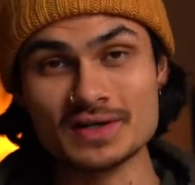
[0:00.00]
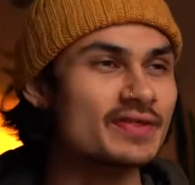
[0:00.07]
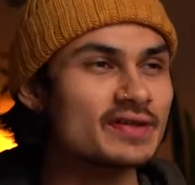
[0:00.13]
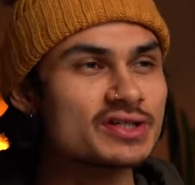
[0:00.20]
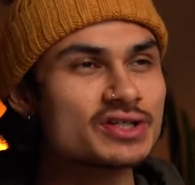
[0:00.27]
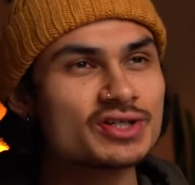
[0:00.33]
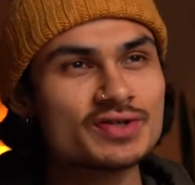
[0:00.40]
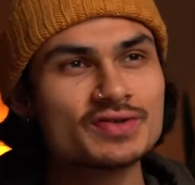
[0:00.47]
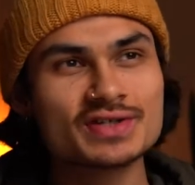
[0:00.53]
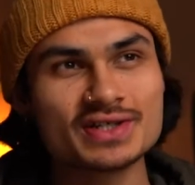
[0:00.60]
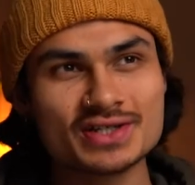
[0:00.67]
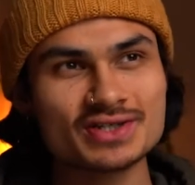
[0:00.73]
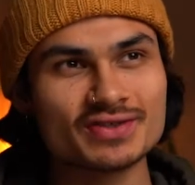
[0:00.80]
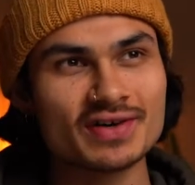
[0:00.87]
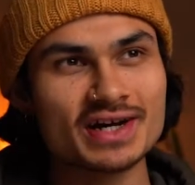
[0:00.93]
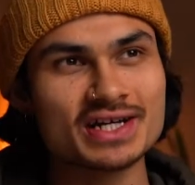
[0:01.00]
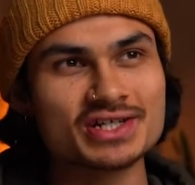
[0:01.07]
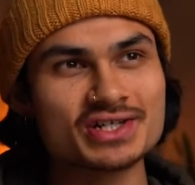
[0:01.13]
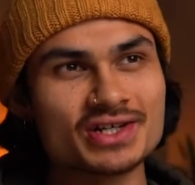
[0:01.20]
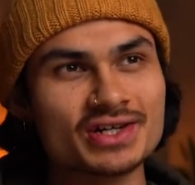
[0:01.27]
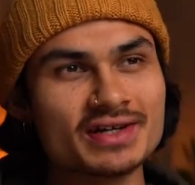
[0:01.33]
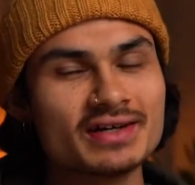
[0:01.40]
The shooting
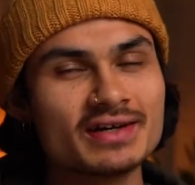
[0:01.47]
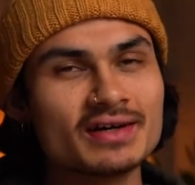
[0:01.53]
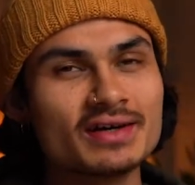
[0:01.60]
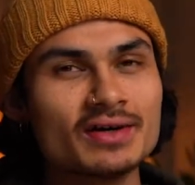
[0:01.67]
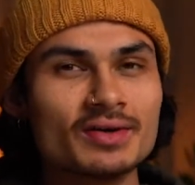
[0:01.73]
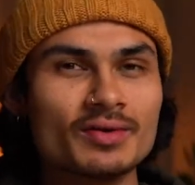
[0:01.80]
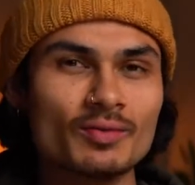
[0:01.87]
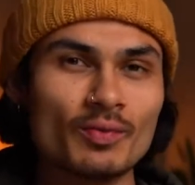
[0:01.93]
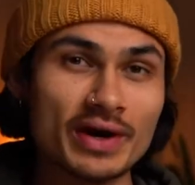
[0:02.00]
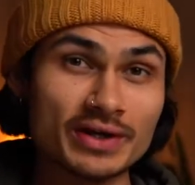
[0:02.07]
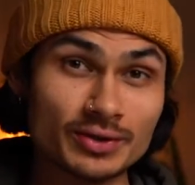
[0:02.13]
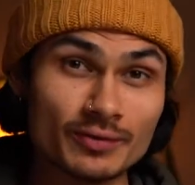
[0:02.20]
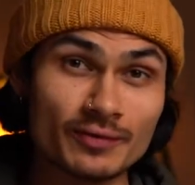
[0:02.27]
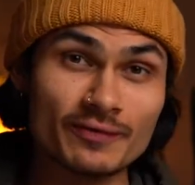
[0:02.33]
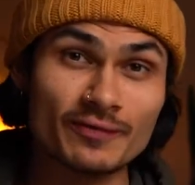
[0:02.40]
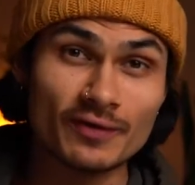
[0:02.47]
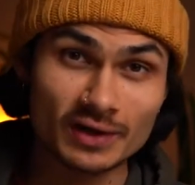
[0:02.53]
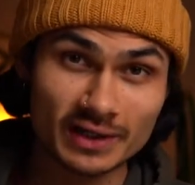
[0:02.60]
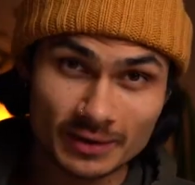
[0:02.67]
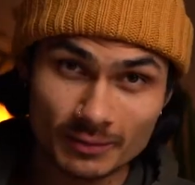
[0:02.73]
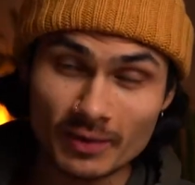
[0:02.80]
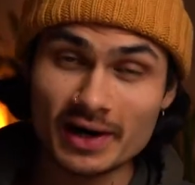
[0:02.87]
duration when you
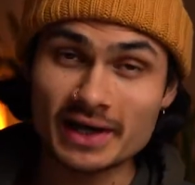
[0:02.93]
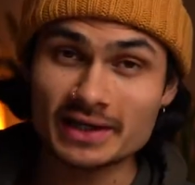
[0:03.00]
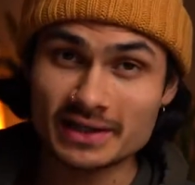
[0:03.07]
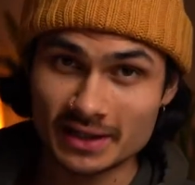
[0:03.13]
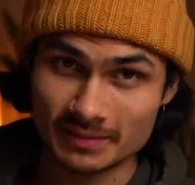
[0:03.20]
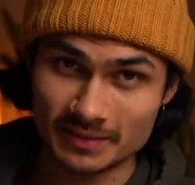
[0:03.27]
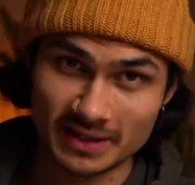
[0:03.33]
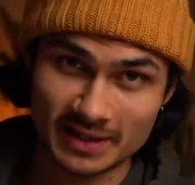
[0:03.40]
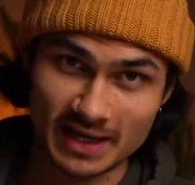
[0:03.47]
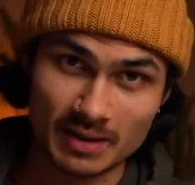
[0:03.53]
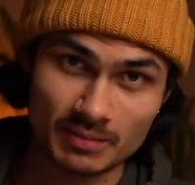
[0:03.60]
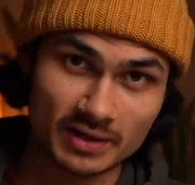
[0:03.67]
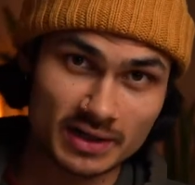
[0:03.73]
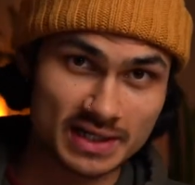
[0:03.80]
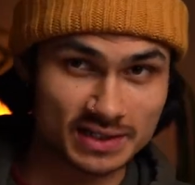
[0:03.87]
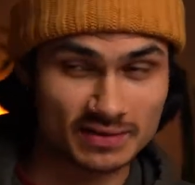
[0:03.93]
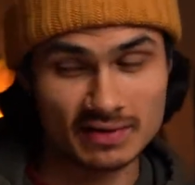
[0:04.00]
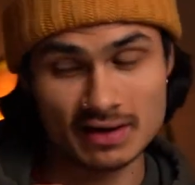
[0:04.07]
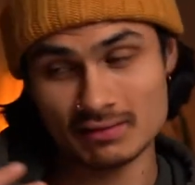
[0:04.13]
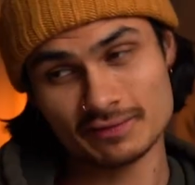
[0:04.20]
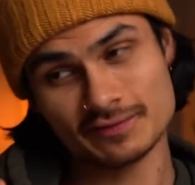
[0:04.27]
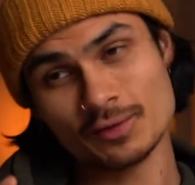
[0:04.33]
fully wind up the camera is
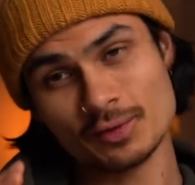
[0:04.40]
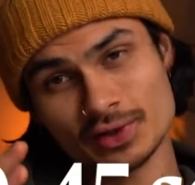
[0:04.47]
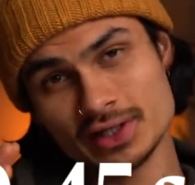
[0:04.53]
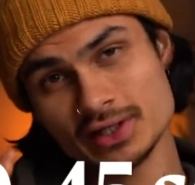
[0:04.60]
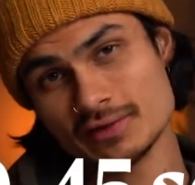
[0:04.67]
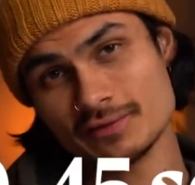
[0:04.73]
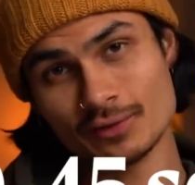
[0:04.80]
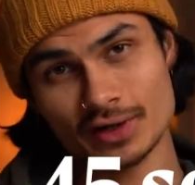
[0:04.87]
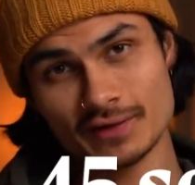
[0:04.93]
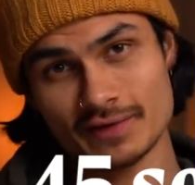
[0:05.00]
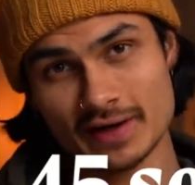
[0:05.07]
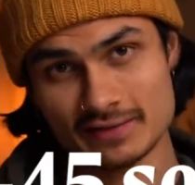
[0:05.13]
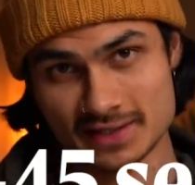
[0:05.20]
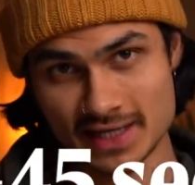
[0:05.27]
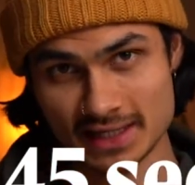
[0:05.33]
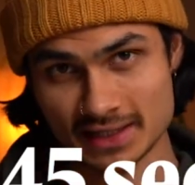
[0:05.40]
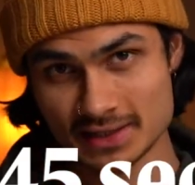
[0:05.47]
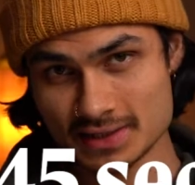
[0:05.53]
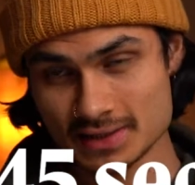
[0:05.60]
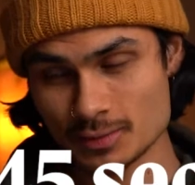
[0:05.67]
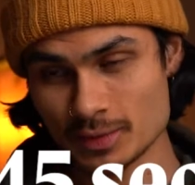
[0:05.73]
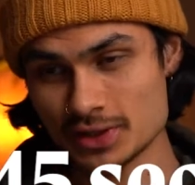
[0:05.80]
around 40 to 45
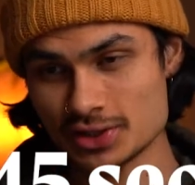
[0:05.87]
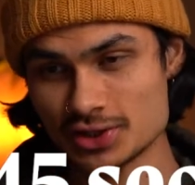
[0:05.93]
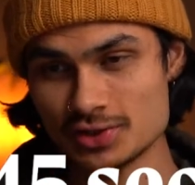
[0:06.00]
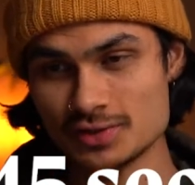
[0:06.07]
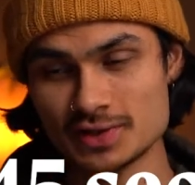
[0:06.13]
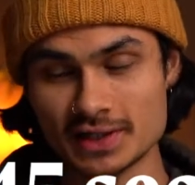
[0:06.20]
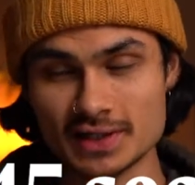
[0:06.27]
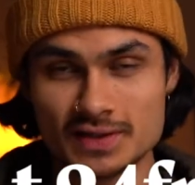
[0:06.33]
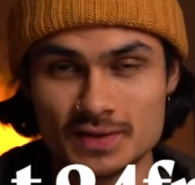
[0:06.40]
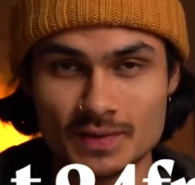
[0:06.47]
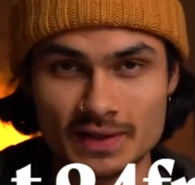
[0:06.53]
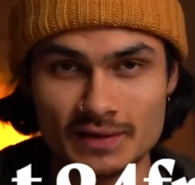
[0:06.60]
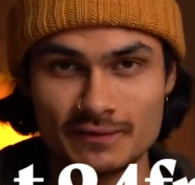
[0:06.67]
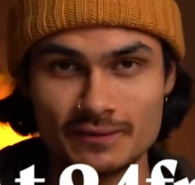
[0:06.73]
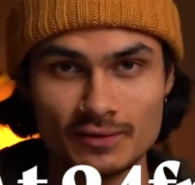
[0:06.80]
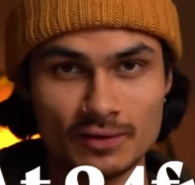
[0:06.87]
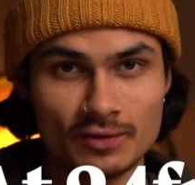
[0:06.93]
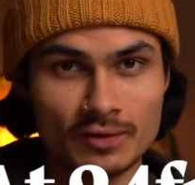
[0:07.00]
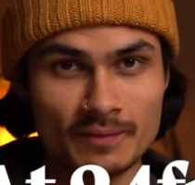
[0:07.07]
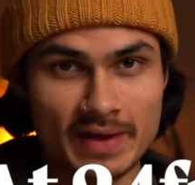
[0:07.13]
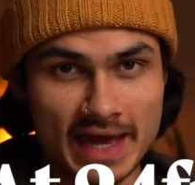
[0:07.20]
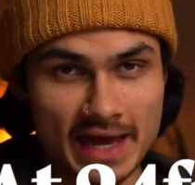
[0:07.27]
seconds when you're shooting at
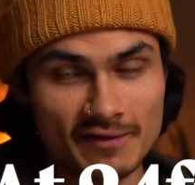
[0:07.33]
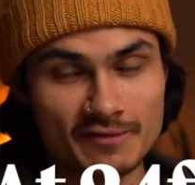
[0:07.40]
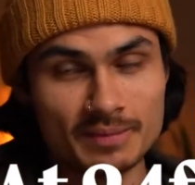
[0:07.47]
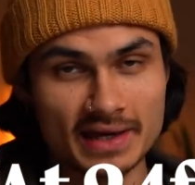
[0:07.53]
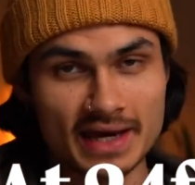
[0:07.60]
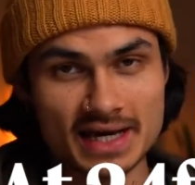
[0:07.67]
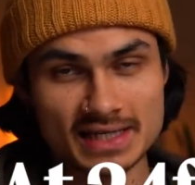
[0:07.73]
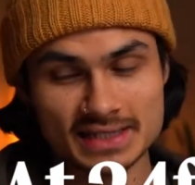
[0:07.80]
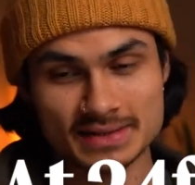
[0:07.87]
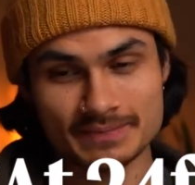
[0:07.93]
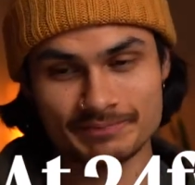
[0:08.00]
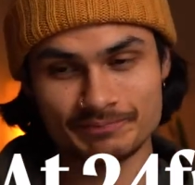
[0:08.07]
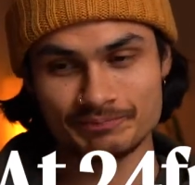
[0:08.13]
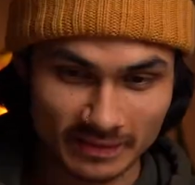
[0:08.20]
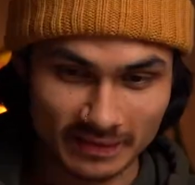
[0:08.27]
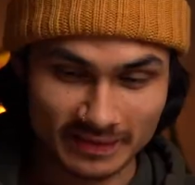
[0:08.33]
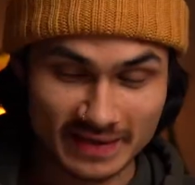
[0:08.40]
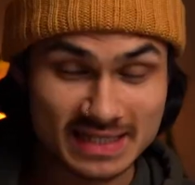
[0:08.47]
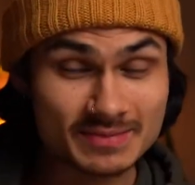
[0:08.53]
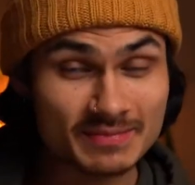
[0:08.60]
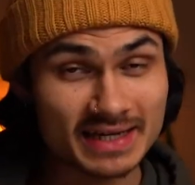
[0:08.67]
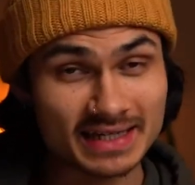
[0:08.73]
24 FPS.
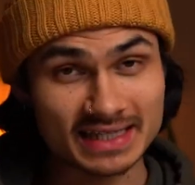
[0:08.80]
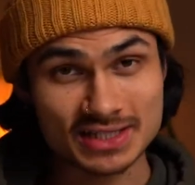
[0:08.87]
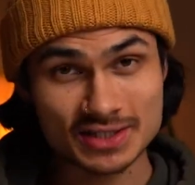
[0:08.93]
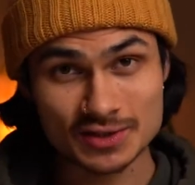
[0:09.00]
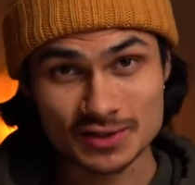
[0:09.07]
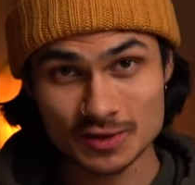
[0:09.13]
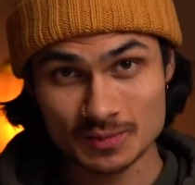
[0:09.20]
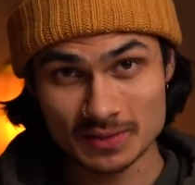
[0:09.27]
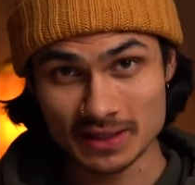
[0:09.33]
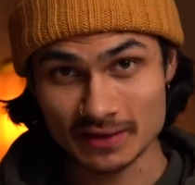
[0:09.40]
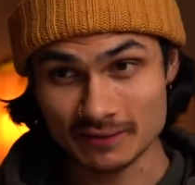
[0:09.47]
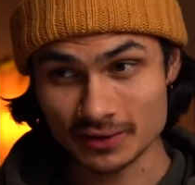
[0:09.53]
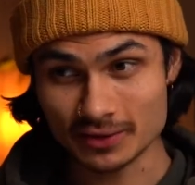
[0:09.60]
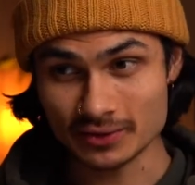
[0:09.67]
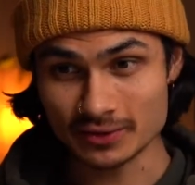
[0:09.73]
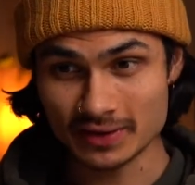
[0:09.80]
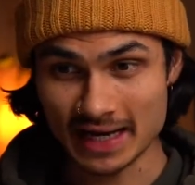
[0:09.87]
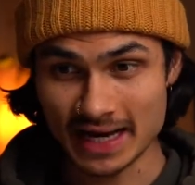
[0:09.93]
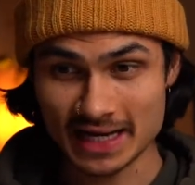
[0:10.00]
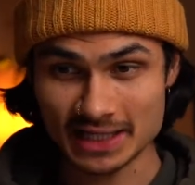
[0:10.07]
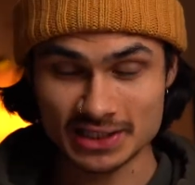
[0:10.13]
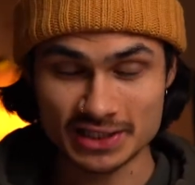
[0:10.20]
This made it super difficult
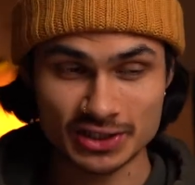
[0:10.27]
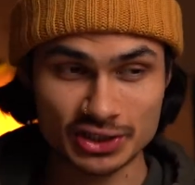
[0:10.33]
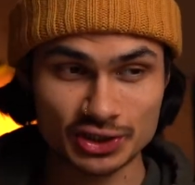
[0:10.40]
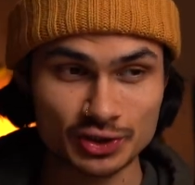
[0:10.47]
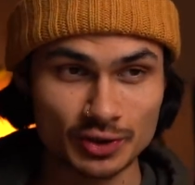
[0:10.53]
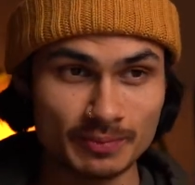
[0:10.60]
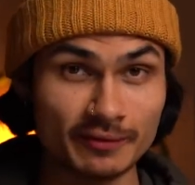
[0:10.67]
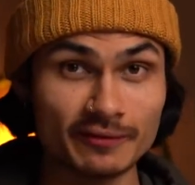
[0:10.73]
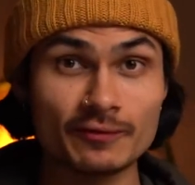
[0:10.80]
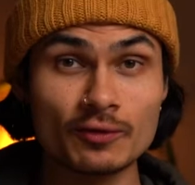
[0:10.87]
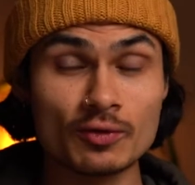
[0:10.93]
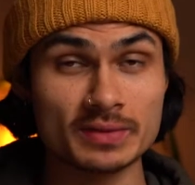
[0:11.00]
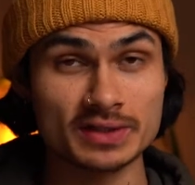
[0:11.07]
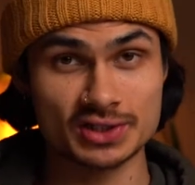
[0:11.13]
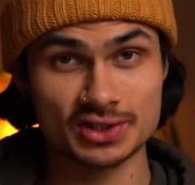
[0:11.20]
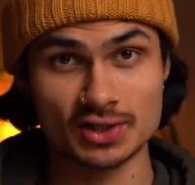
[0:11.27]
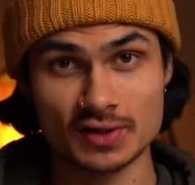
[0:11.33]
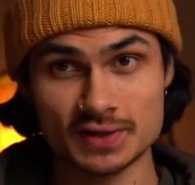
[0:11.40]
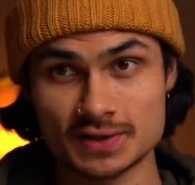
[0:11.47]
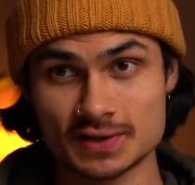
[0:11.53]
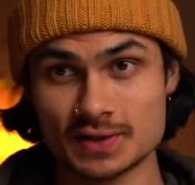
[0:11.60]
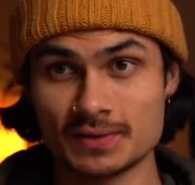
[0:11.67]
actually to shoot performance
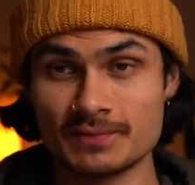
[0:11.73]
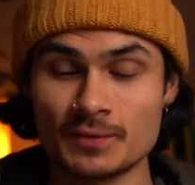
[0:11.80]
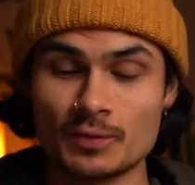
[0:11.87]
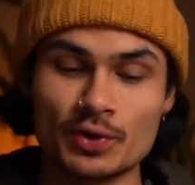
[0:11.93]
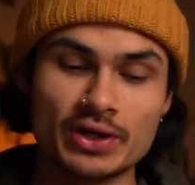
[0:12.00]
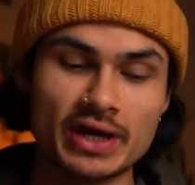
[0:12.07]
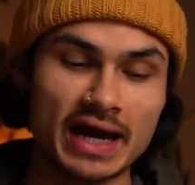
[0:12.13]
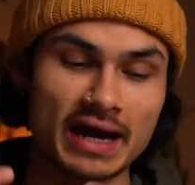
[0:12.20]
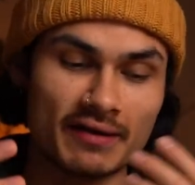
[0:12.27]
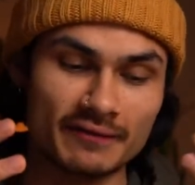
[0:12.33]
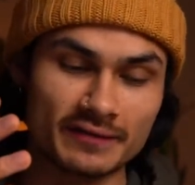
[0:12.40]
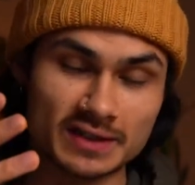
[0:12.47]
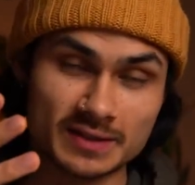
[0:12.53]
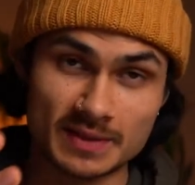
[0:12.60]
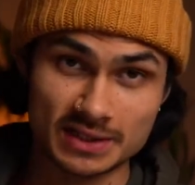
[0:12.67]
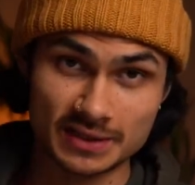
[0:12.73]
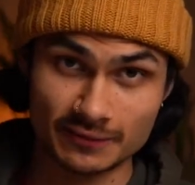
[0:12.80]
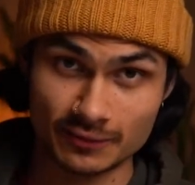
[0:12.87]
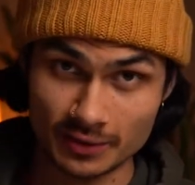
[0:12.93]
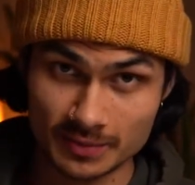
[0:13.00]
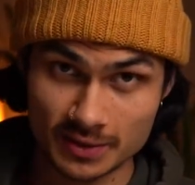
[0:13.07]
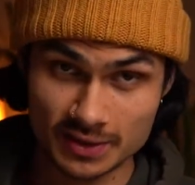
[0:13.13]
shots where you have, especially
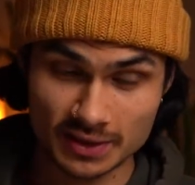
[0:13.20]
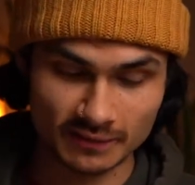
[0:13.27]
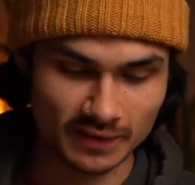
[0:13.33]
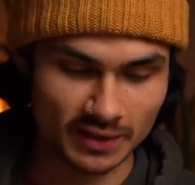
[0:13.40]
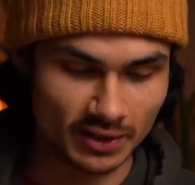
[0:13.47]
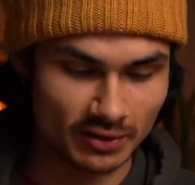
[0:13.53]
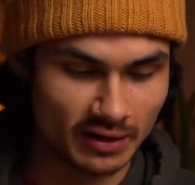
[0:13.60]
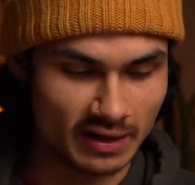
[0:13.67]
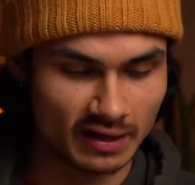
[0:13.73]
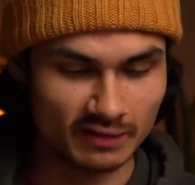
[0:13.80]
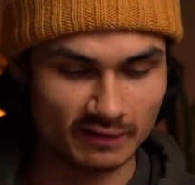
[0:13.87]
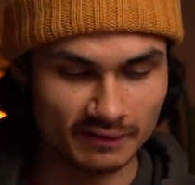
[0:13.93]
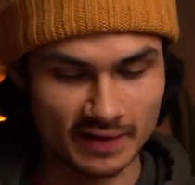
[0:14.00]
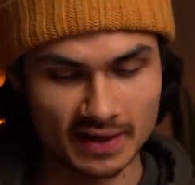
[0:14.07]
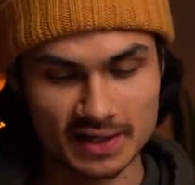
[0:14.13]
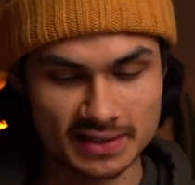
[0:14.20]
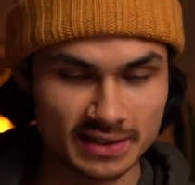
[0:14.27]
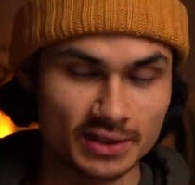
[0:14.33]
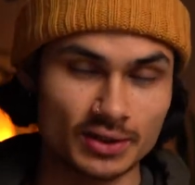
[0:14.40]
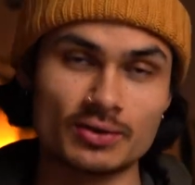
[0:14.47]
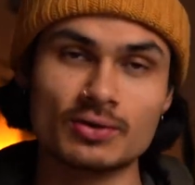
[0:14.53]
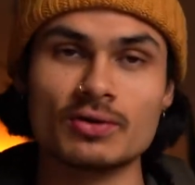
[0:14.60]
for a music video, a verse
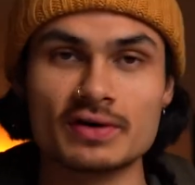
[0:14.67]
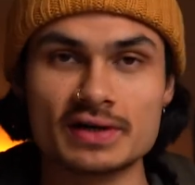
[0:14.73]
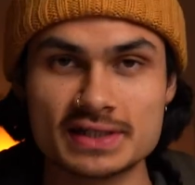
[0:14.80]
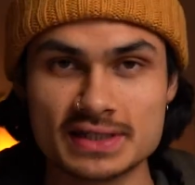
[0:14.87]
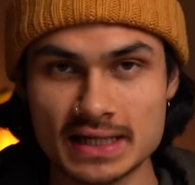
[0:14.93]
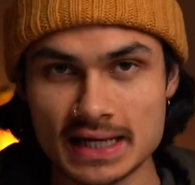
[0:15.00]
and a chorus.